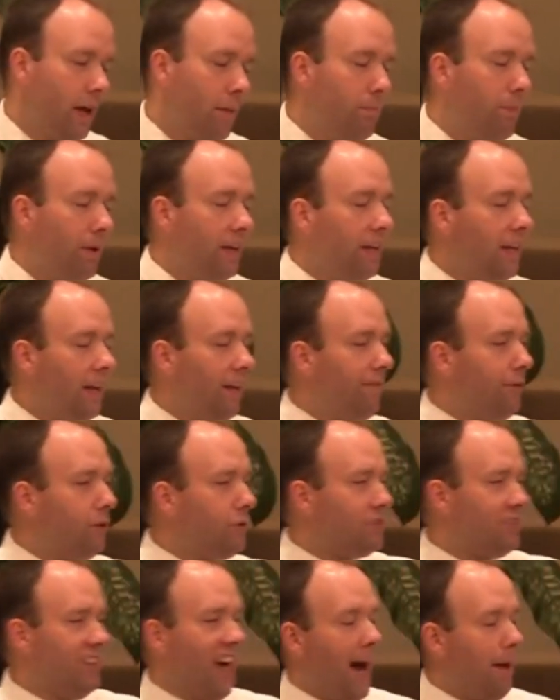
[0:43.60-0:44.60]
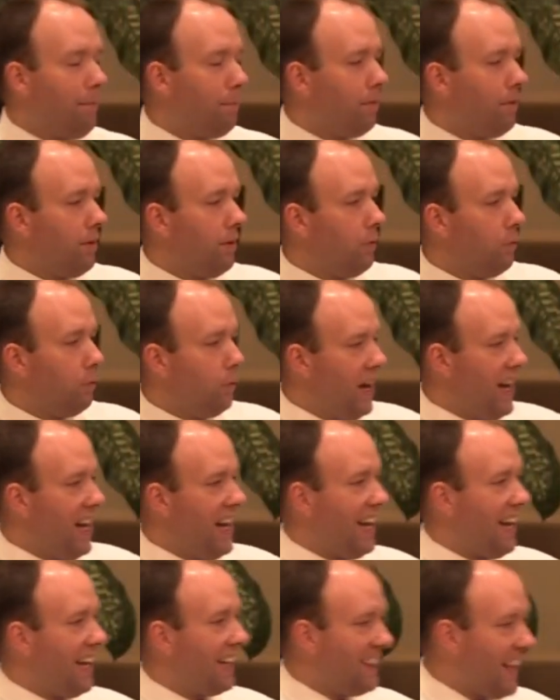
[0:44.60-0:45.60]
But if you stop
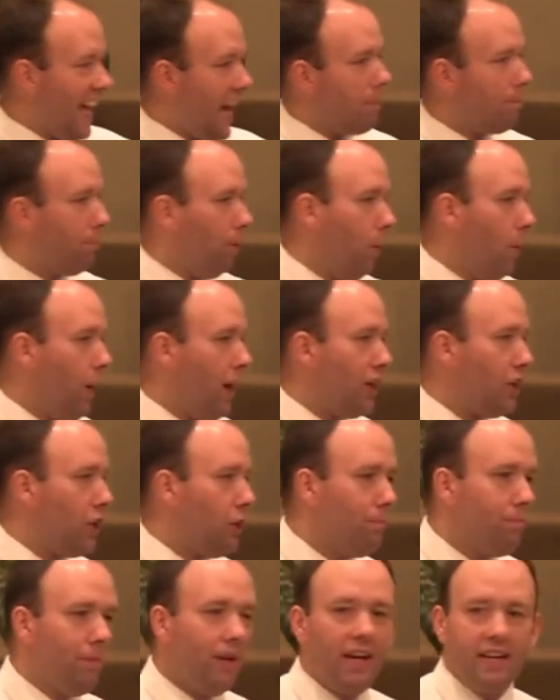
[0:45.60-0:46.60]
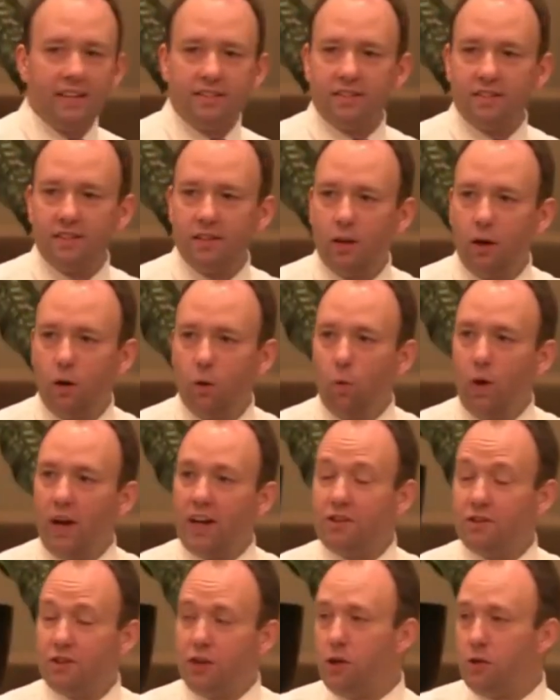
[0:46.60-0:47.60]
reading at that point, you miss what
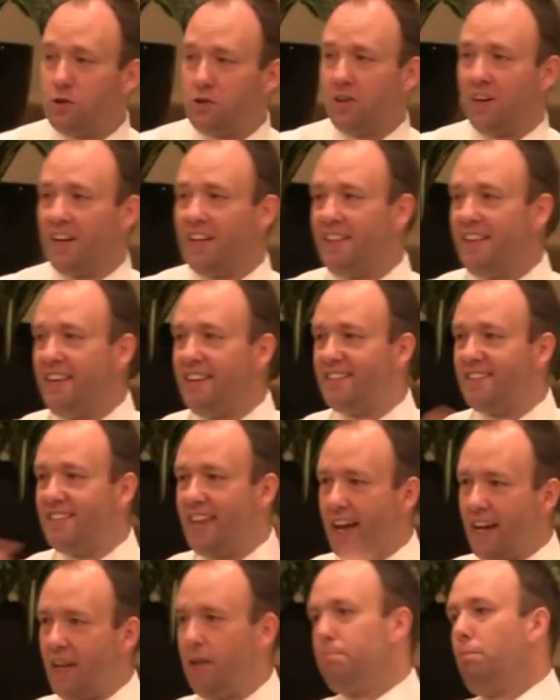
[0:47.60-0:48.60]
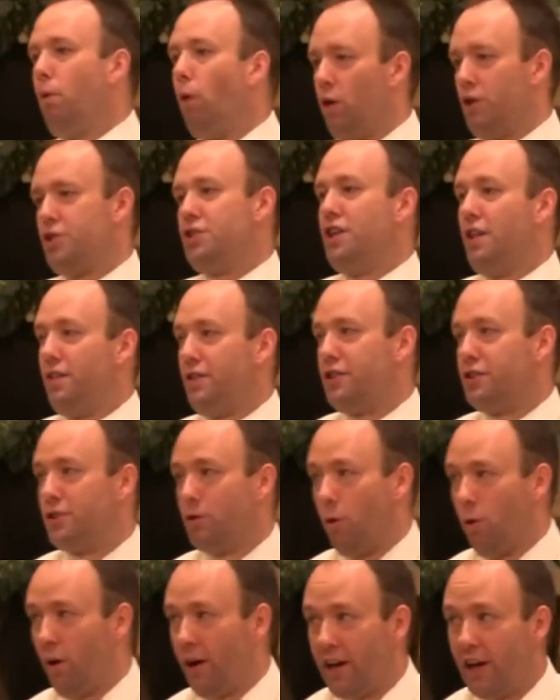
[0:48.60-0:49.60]
is usually the second portion of the
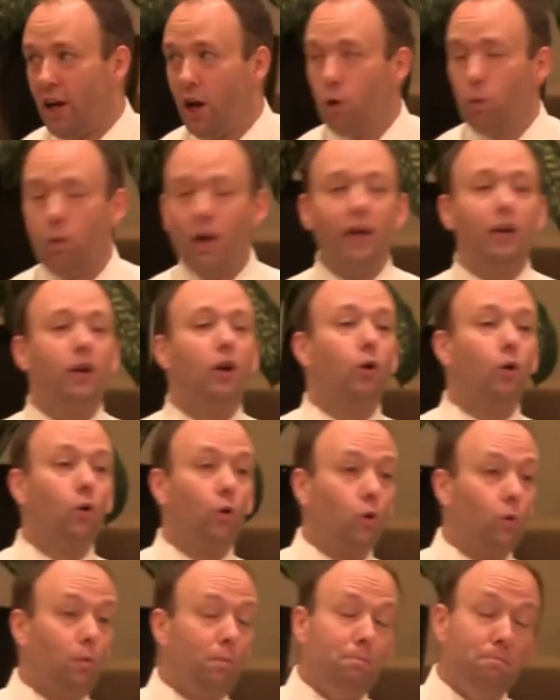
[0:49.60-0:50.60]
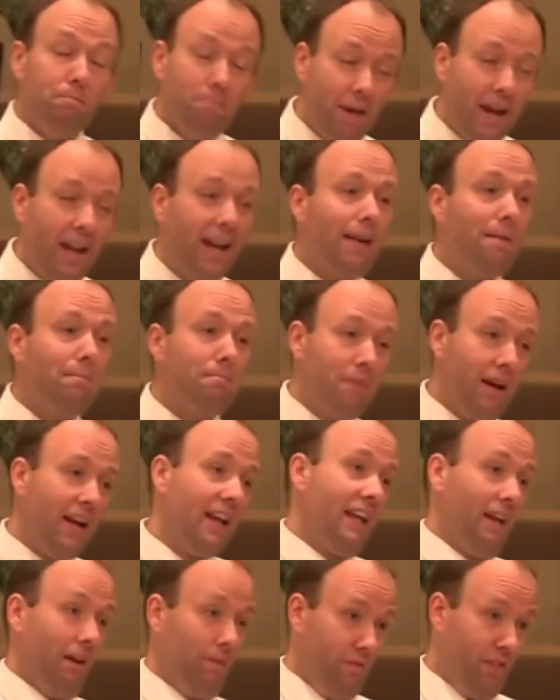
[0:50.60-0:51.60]
story when many,
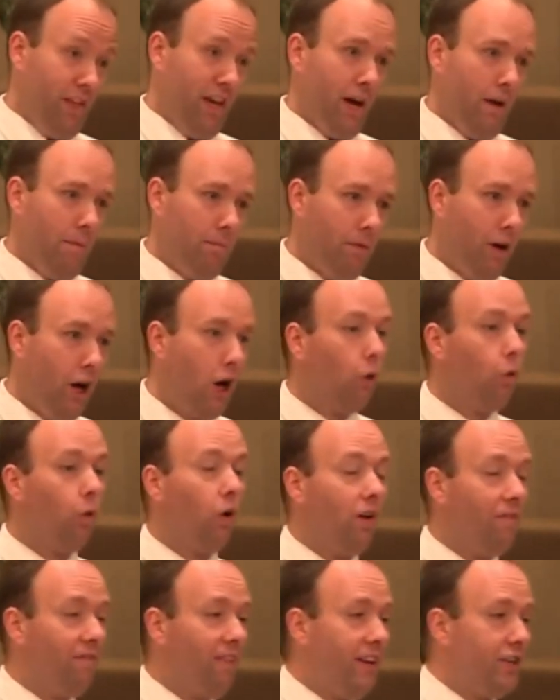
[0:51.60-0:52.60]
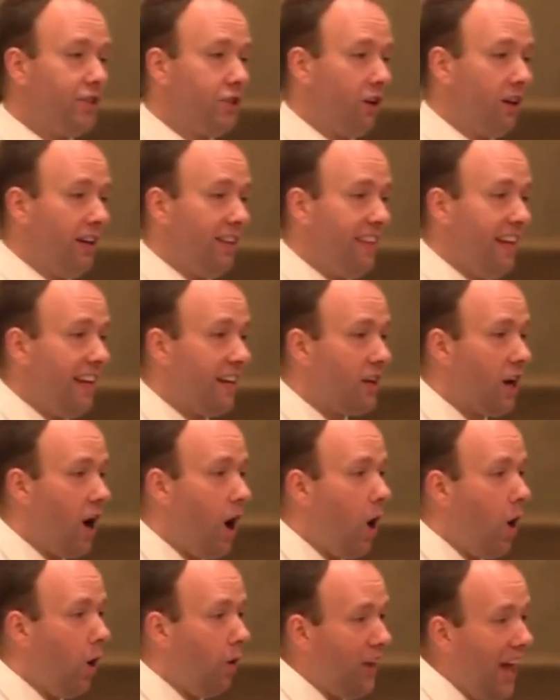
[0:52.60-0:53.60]
many of them were eventually then
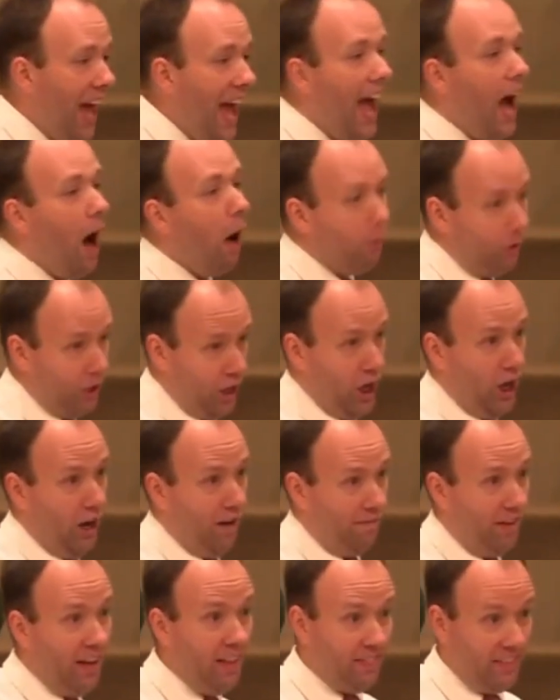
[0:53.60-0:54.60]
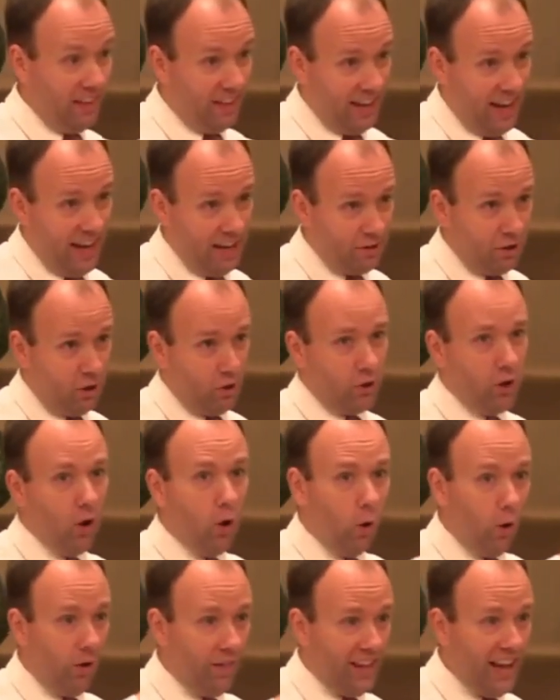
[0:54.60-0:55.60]
called out of the desert
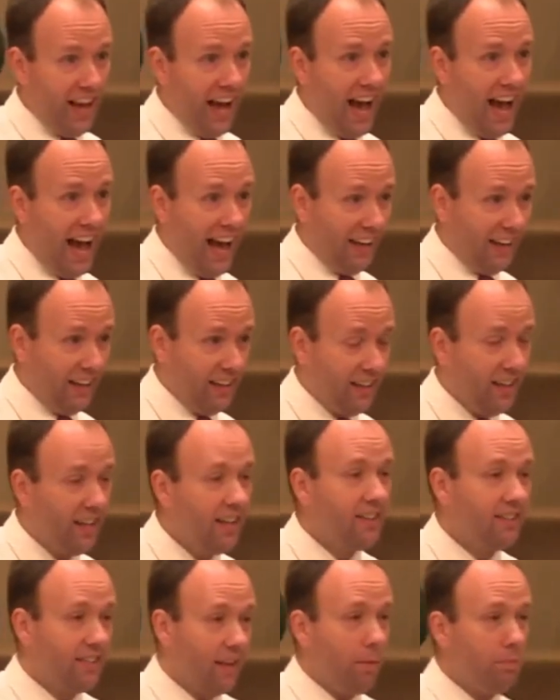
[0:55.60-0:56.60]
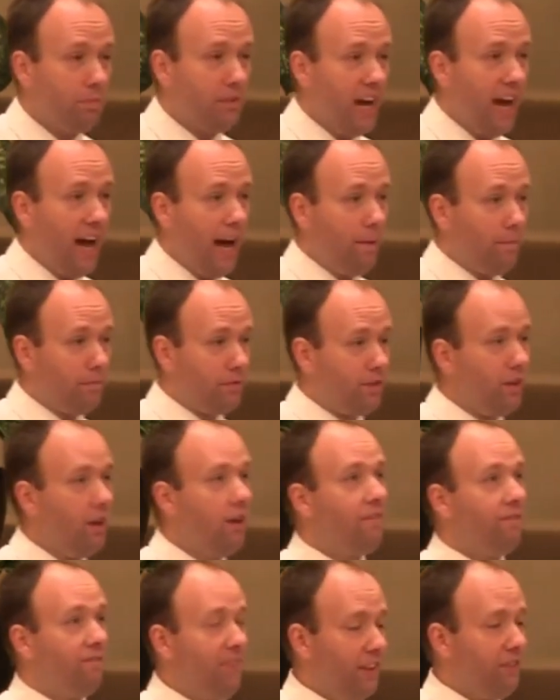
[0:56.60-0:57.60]
or the island, sometimes
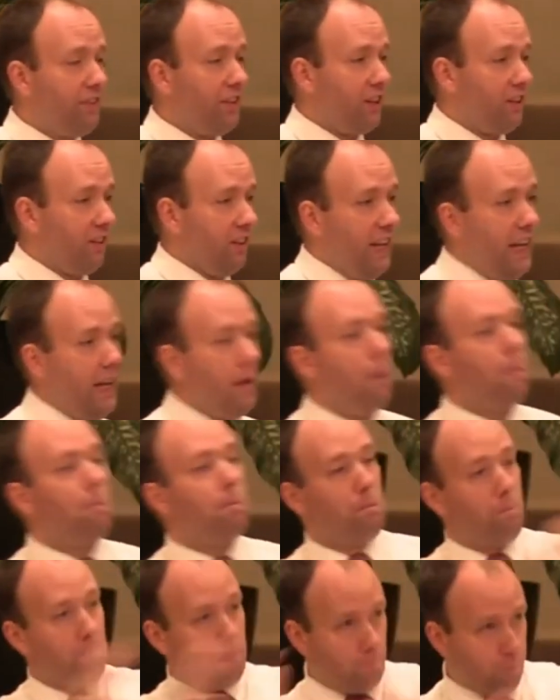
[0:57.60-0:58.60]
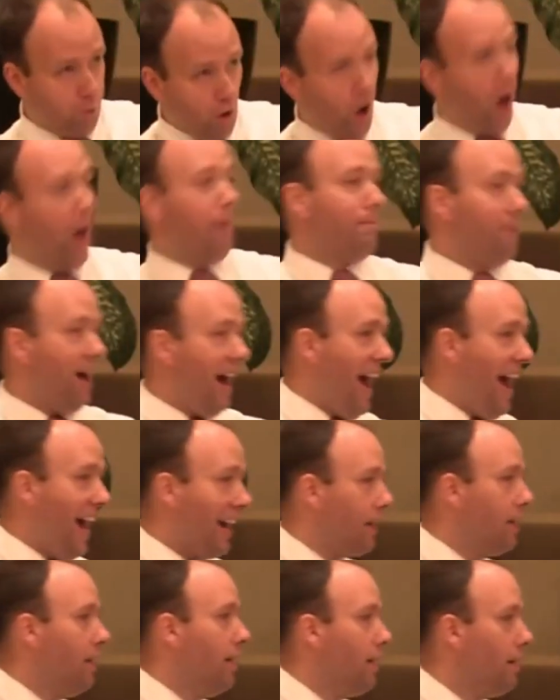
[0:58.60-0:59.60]
physically brought
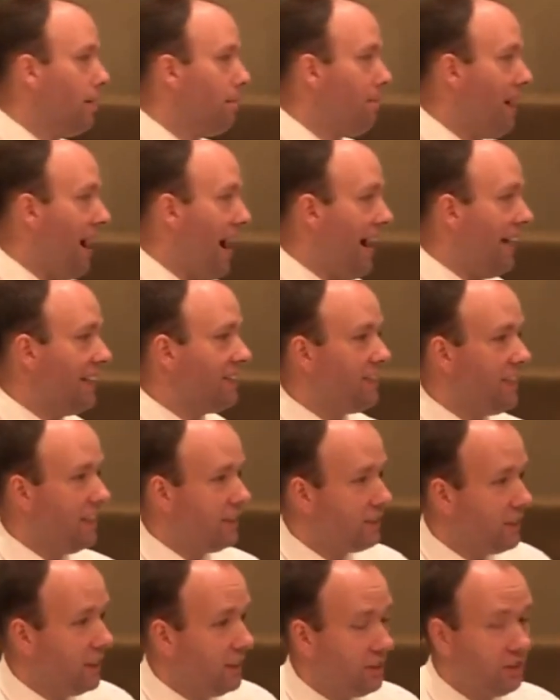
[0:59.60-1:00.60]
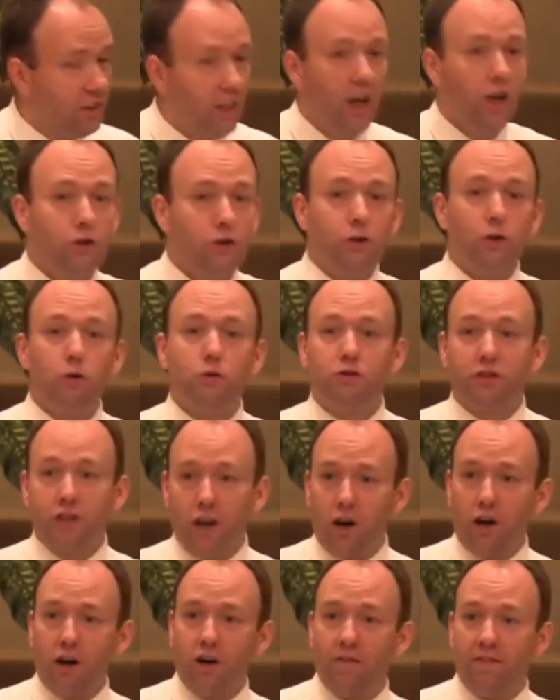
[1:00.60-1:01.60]
back by assistance to
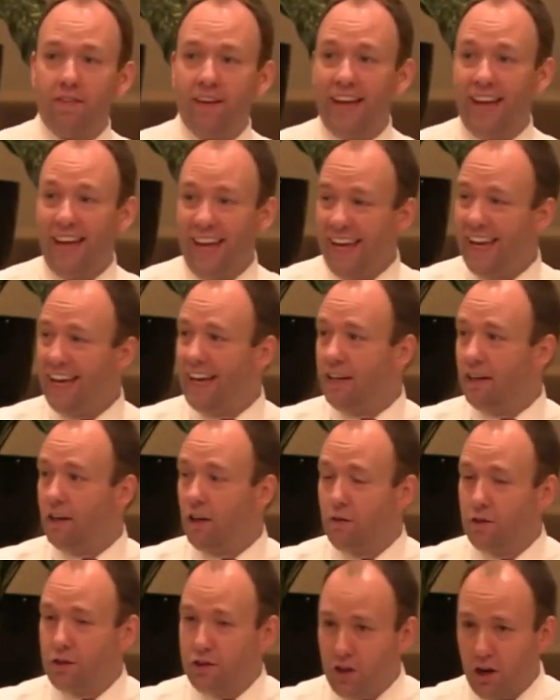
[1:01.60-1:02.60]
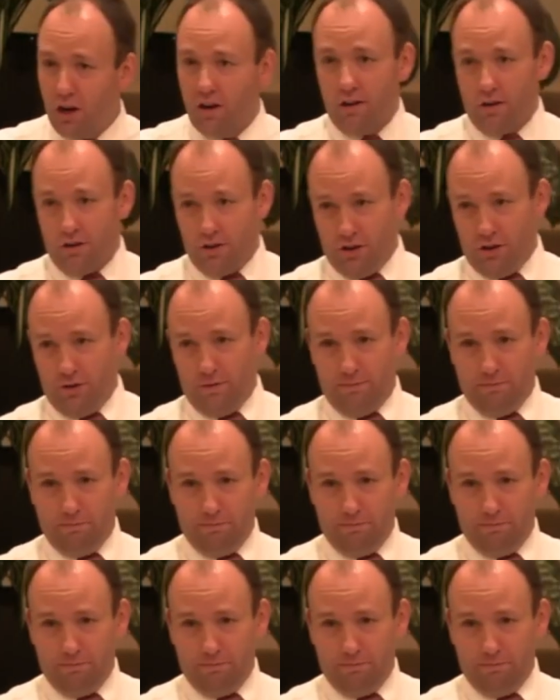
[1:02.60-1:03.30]
serve in the church.